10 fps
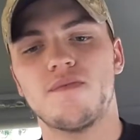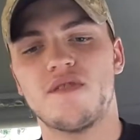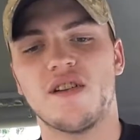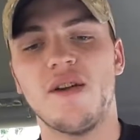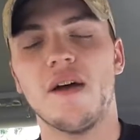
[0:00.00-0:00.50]

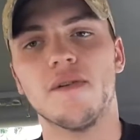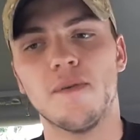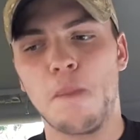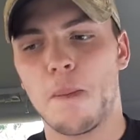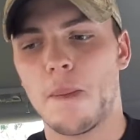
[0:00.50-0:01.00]

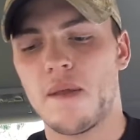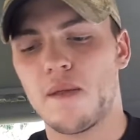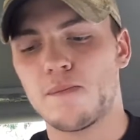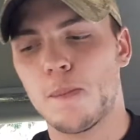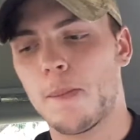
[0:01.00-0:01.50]
together,
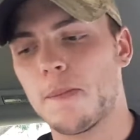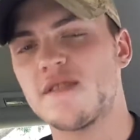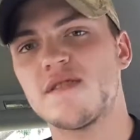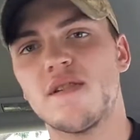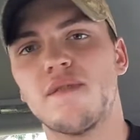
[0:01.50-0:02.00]

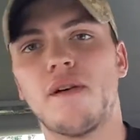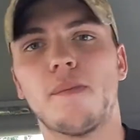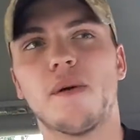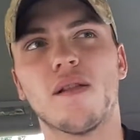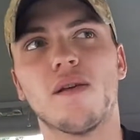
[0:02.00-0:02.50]
because it's going to fall
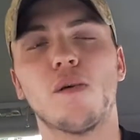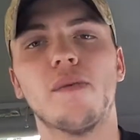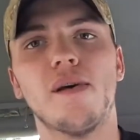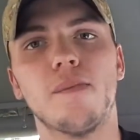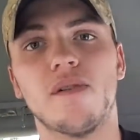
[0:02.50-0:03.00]
apart a little
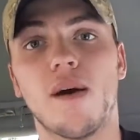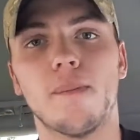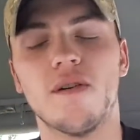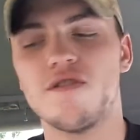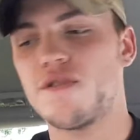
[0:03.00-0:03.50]
bit, but not
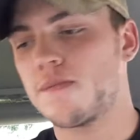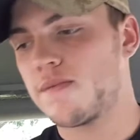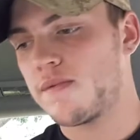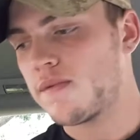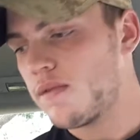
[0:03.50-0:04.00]
much.
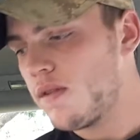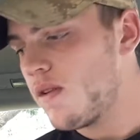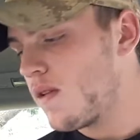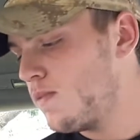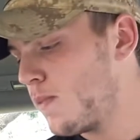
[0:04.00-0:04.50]

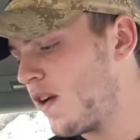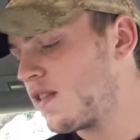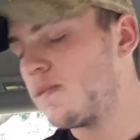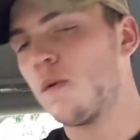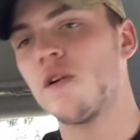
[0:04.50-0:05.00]

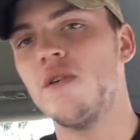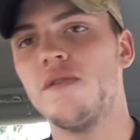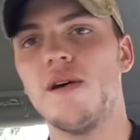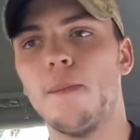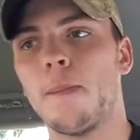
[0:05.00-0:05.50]
Like, the more you
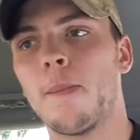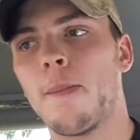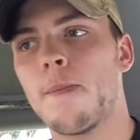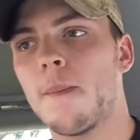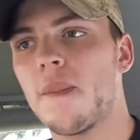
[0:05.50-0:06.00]
dip,
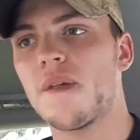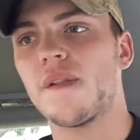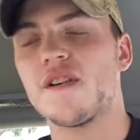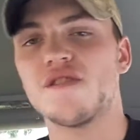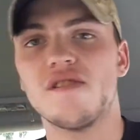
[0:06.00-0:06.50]
the
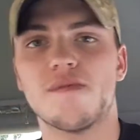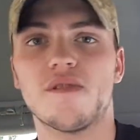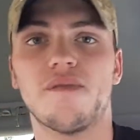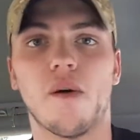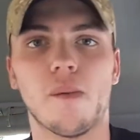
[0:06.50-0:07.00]
less your dip's
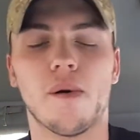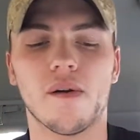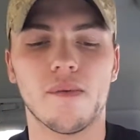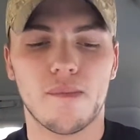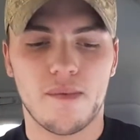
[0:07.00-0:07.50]
going to fall apart,